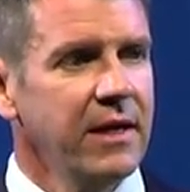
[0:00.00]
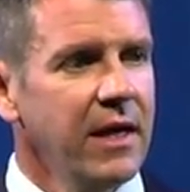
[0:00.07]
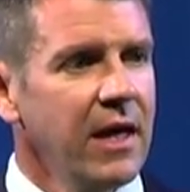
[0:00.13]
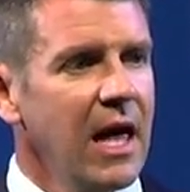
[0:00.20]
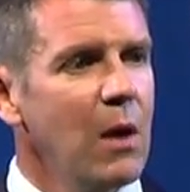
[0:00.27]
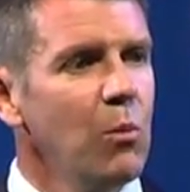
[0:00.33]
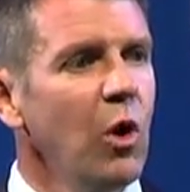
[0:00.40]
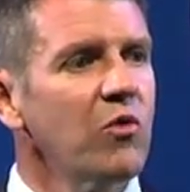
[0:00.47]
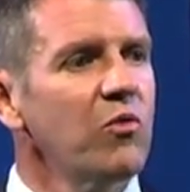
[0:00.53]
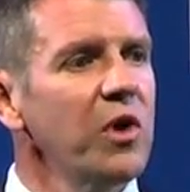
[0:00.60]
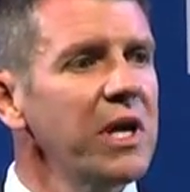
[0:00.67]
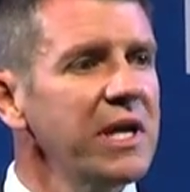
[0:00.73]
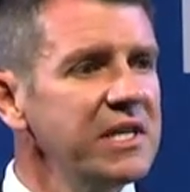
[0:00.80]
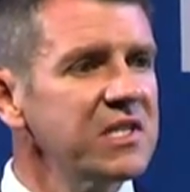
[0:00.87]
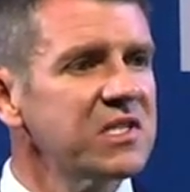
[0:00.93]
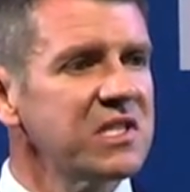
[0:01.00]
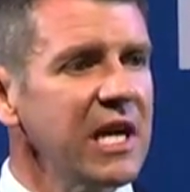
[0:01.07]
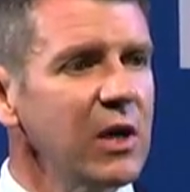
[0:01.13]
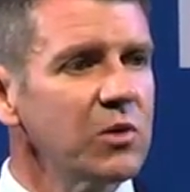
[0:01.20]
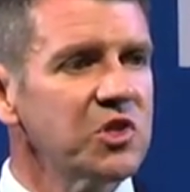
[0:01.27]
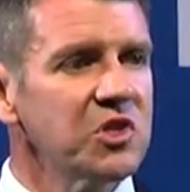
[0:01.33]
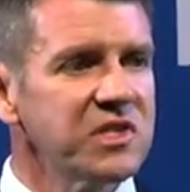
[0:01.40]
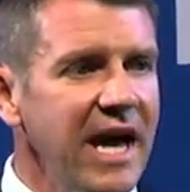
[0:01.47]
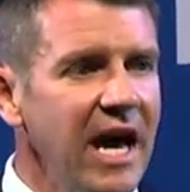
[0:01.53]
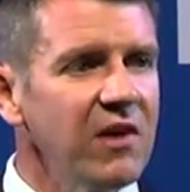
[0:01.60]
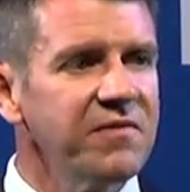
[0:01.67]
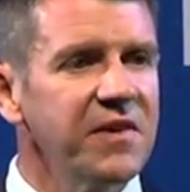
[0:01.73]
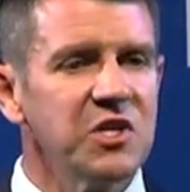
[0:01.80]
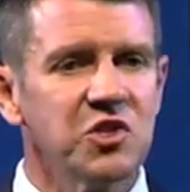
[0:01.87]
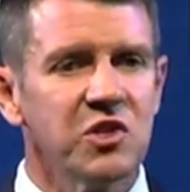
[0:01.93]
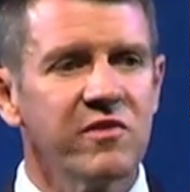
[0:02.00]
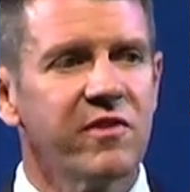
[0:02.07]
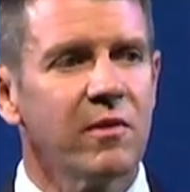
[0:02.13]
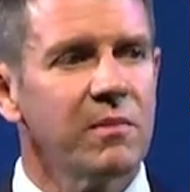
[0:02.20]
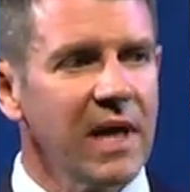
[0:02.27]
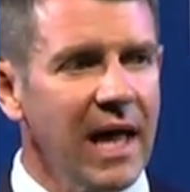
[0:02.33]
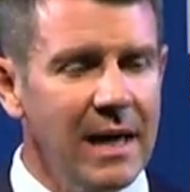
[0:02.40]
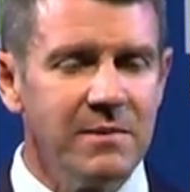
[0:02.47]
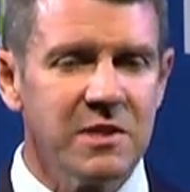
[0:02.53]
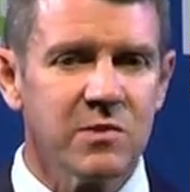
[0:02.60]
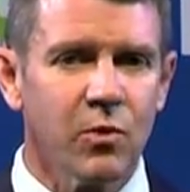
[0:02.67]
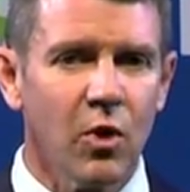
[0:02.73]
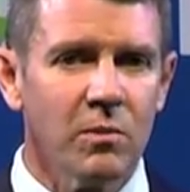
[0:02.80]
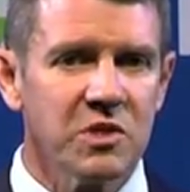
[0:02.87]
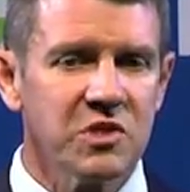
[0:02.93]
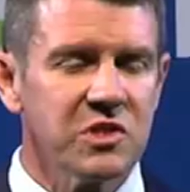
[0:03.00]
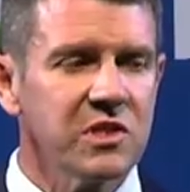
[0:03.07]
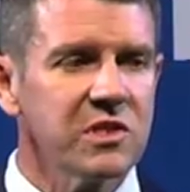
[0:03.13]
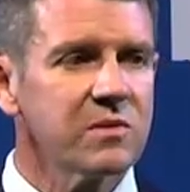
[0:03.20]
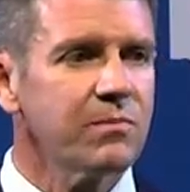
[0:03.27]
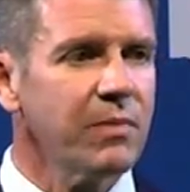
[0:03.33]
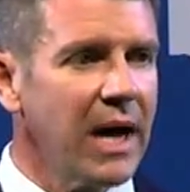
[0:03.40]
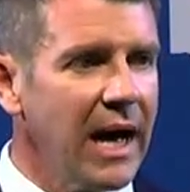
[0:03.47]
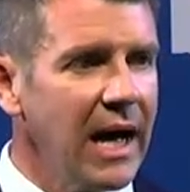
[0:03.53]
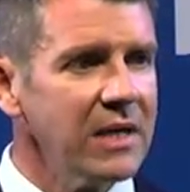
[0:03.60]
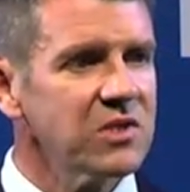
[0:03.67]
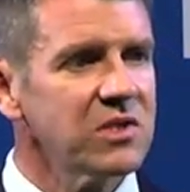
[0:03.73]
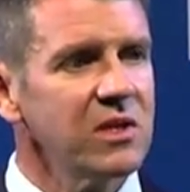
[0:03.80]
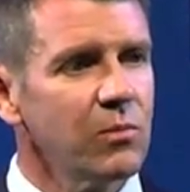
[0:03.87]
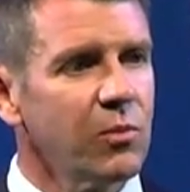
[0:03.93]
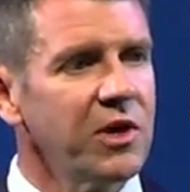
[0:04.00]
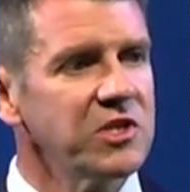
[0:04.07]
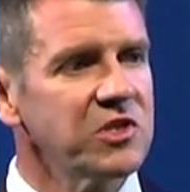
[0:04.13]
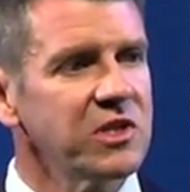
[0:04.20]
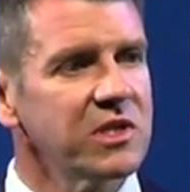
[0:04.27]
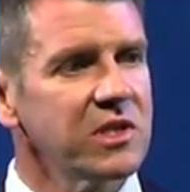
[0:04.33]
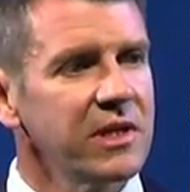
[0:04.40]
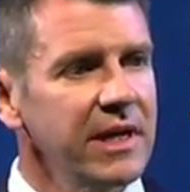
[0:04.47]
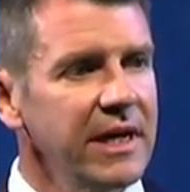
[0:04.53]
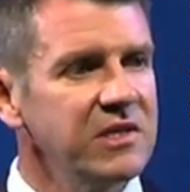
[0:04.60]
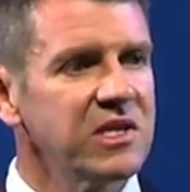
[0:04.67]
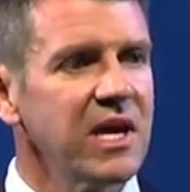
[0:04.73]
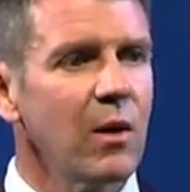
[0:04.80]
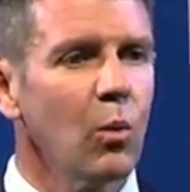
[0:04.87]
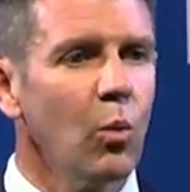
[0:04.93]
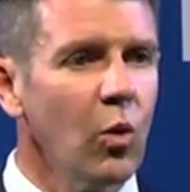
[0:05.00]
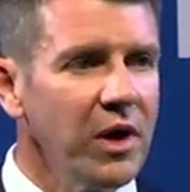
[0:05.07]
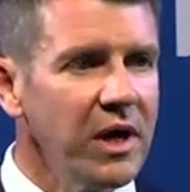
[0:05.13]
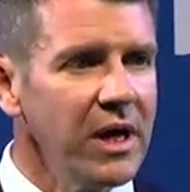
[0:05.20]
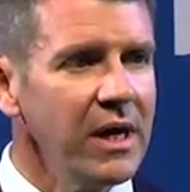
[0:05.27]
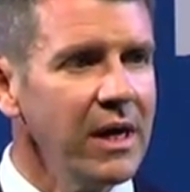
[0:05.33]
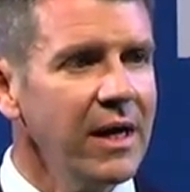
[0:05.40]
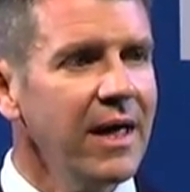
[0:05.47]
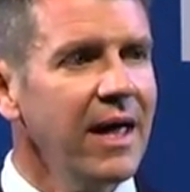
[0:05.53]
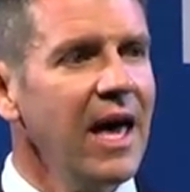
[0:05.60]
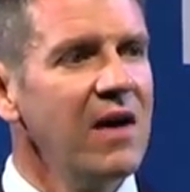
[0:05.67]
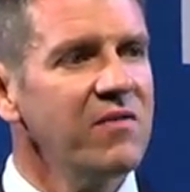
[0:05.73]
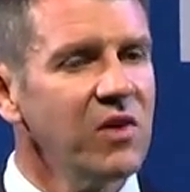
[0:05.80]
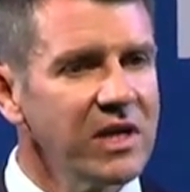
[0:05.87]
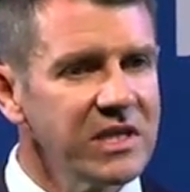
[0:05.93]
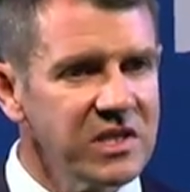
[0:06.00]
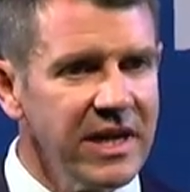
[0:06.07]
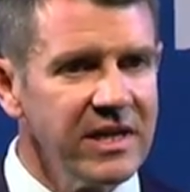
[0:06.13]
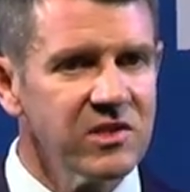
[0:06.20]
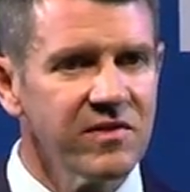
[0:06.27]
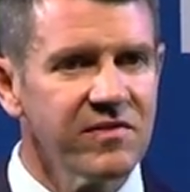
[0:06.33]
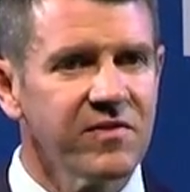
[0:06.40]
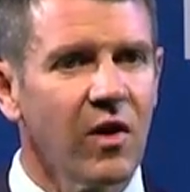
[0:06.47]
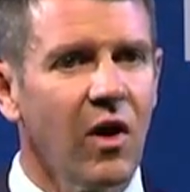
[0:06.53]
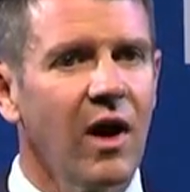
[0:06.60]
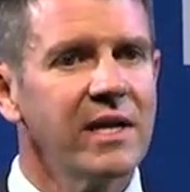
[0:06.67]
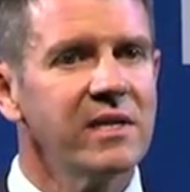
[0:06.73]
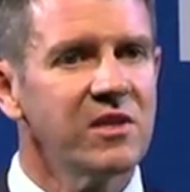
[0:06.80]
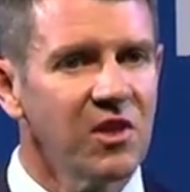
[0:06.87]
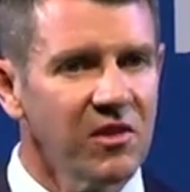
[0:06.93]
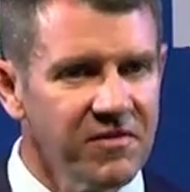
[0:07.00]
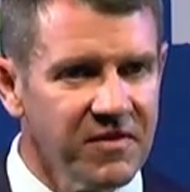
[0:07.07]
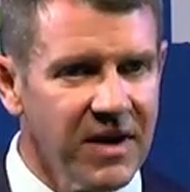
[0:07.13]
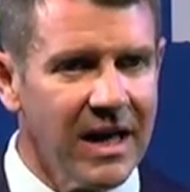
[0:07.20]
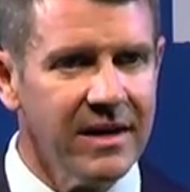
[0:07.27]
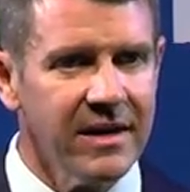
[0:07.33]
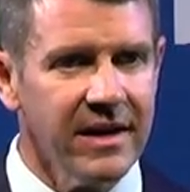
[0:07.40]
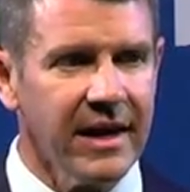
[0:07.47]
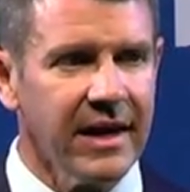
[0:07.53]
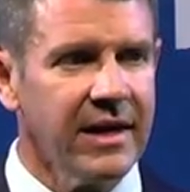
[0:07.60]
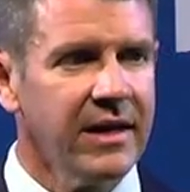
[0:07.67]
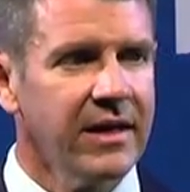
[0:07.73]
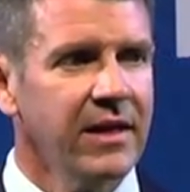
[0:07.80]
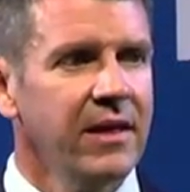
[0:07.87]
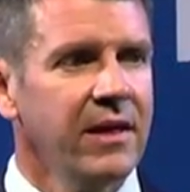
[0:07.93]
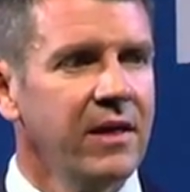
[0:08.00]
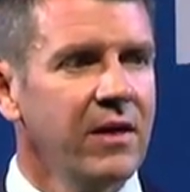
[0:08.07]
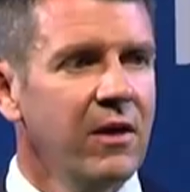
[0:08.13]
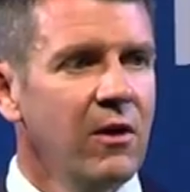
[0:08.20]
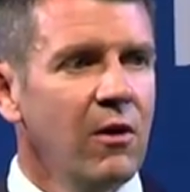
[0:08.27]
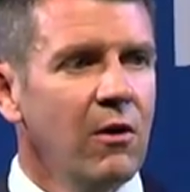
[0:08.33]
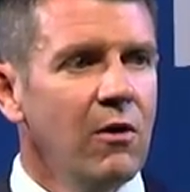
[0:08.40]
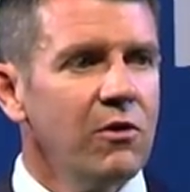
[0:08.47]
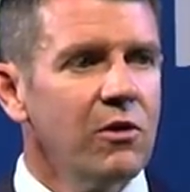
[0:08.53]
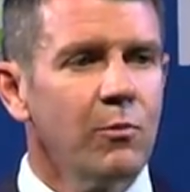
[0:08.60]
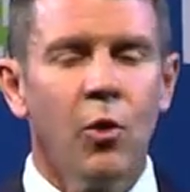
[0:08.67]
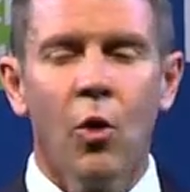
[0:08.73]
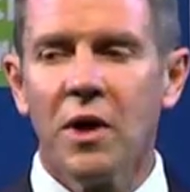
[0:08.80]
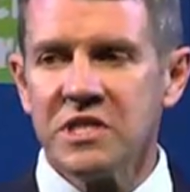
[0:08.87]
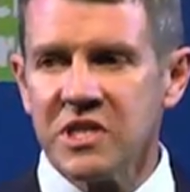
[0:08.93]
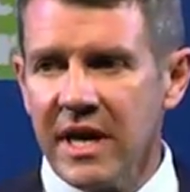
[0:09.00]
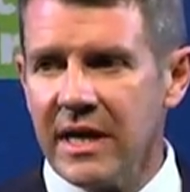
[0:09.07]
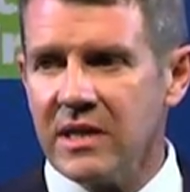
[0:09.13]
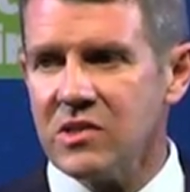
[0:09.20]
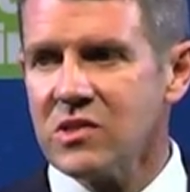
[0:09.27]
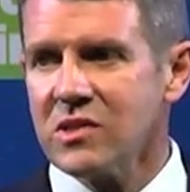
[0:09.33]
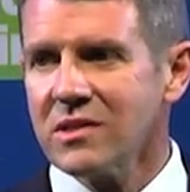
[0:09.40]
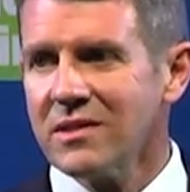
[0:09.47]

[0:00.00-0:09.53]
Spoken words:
And what really distinguishes our vision from Labor's promises, past and present, is that we have identified the funding. The point is